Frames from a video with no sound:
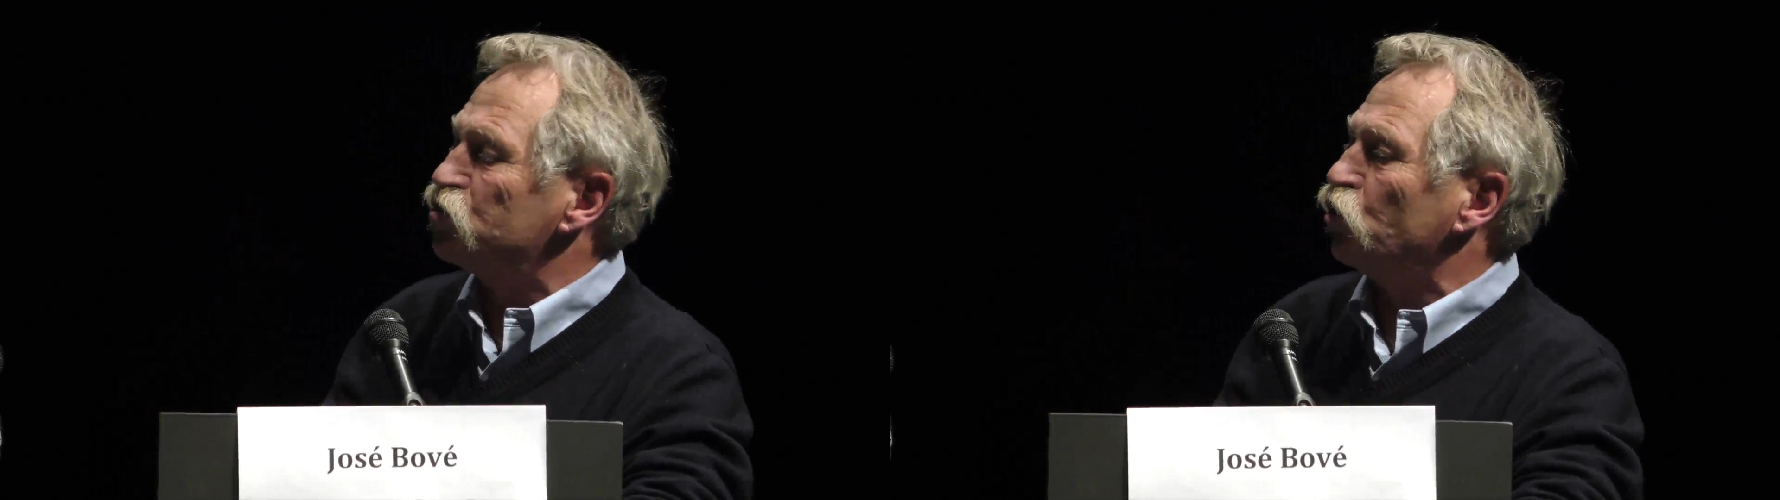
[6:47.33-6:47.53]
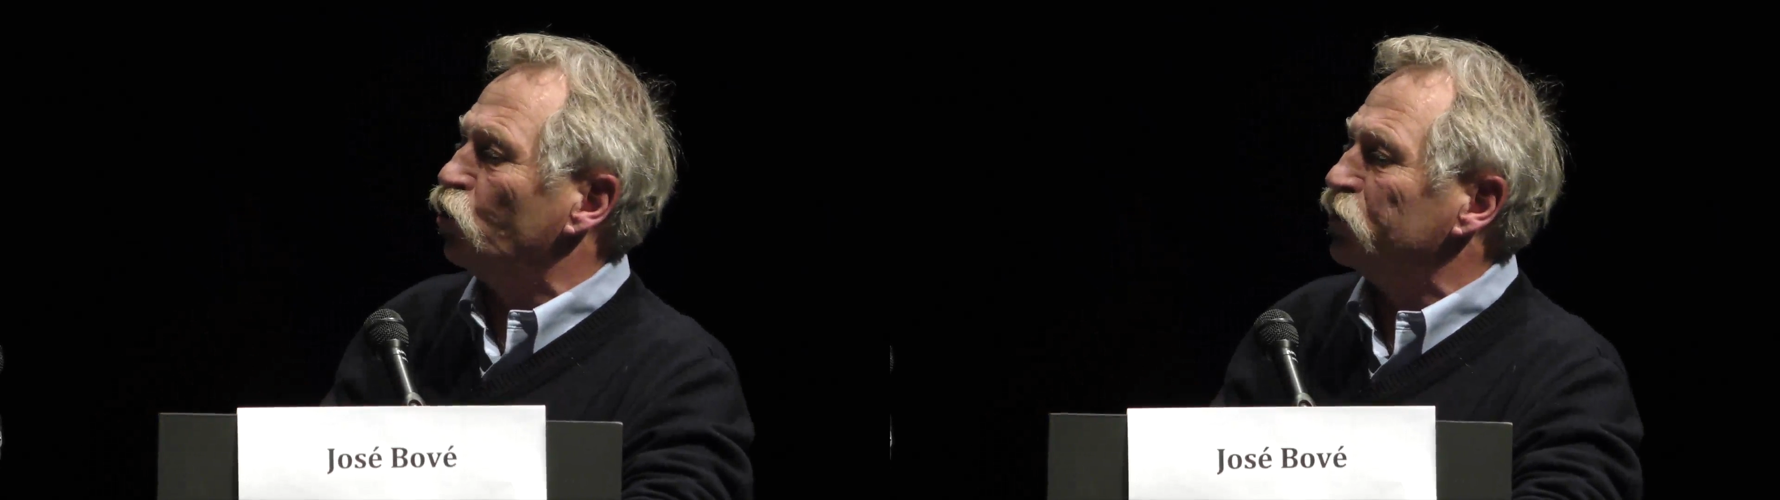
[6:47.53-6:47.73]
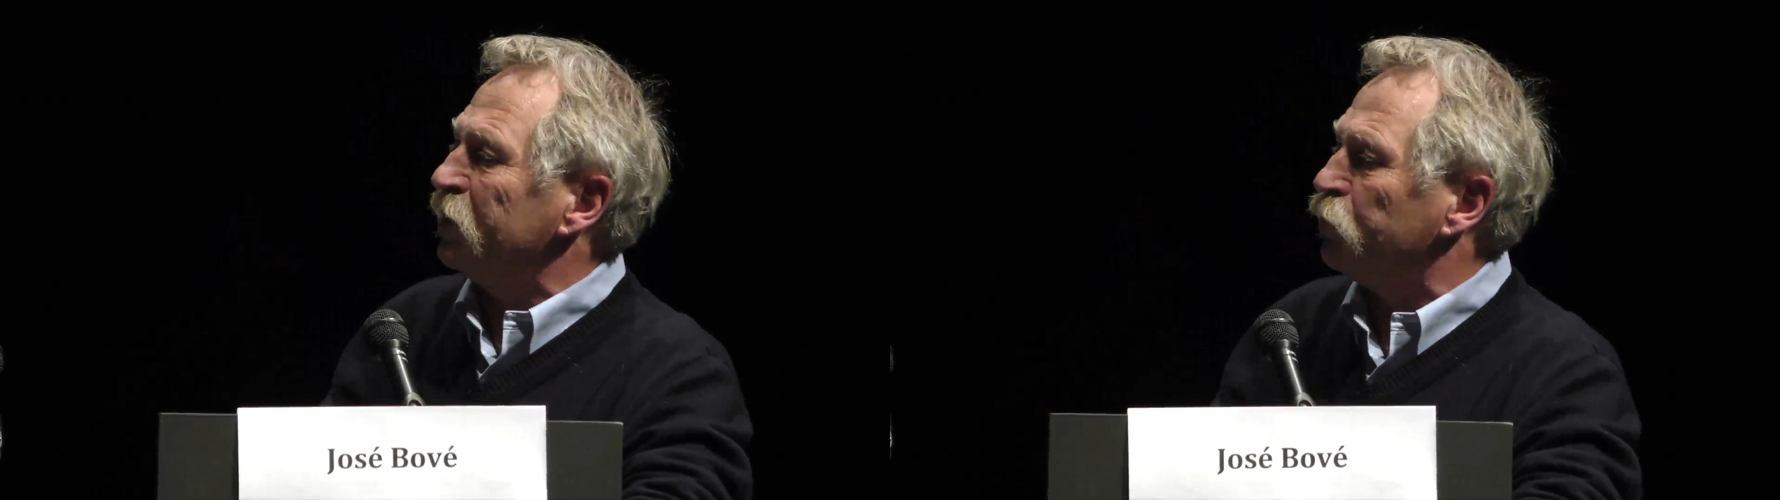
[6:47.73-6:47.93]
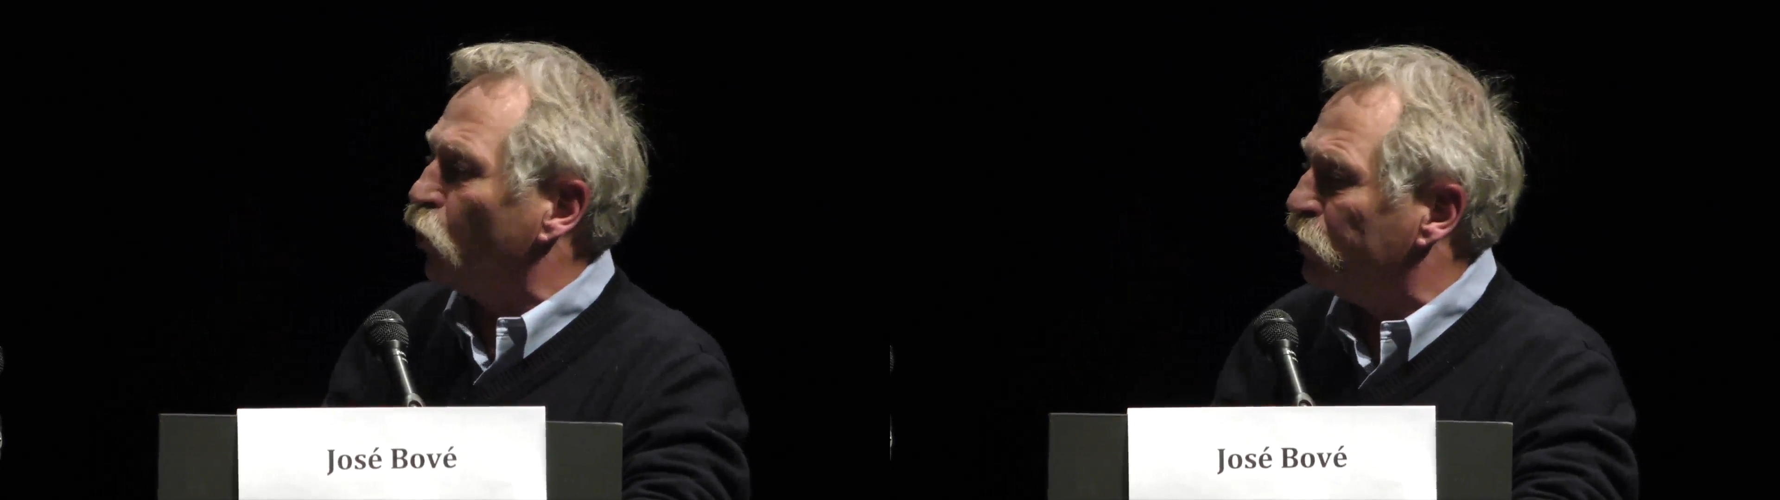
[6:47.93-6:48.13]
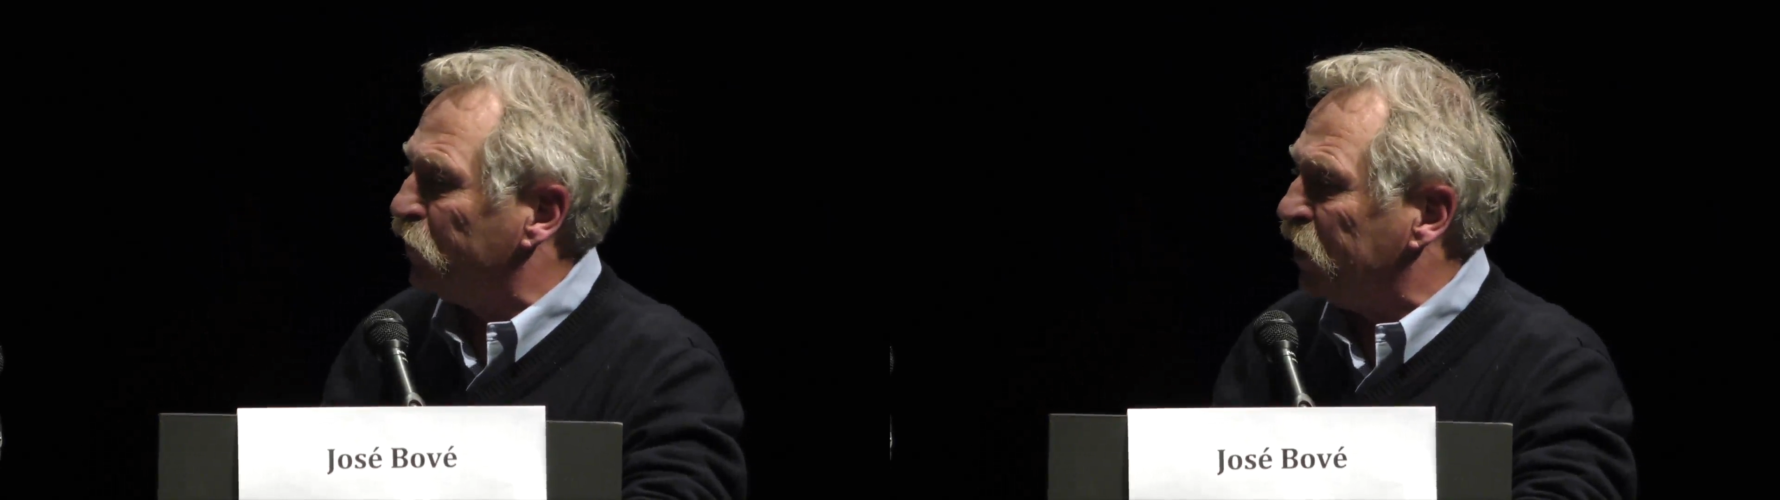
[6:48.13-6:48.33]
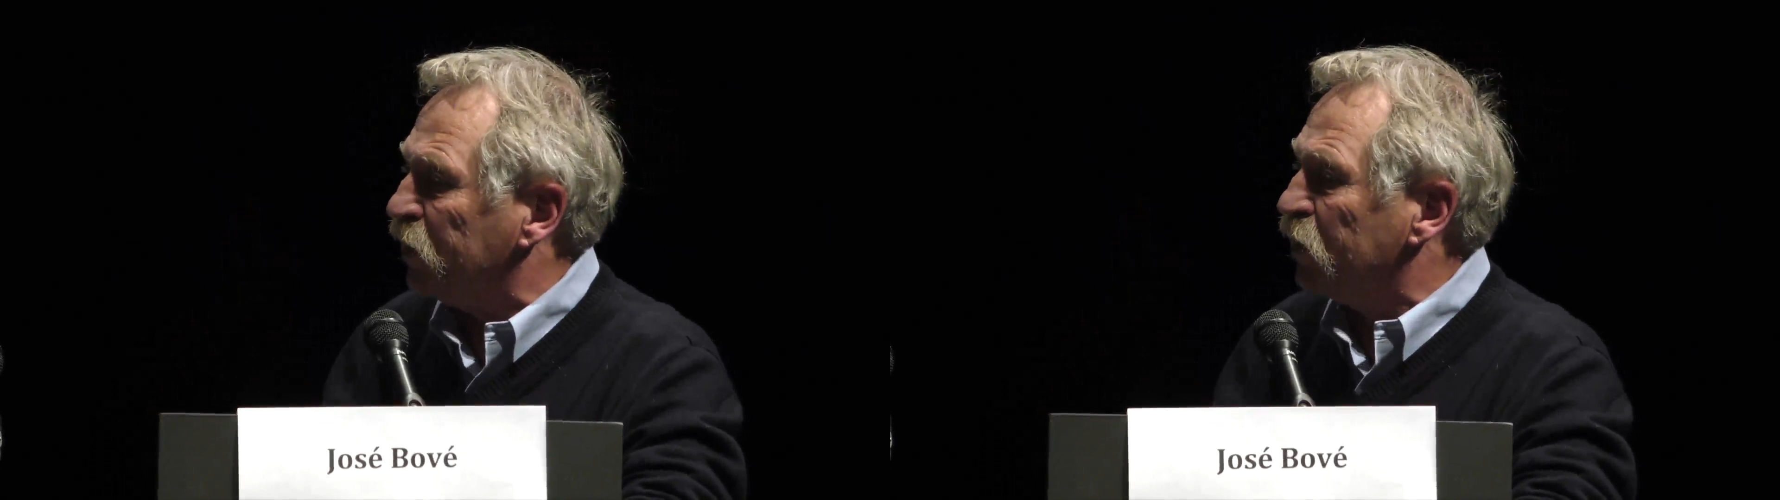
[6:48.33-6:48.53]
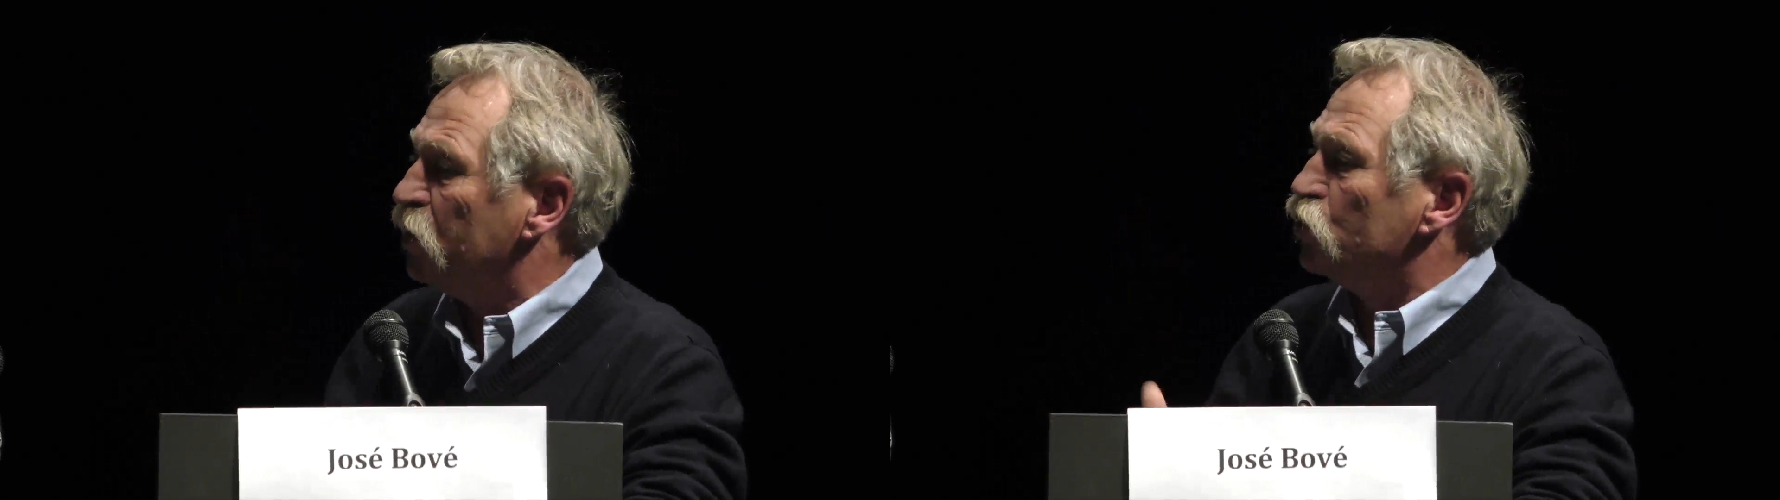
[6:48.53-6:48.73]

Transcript: Vandana Shiva has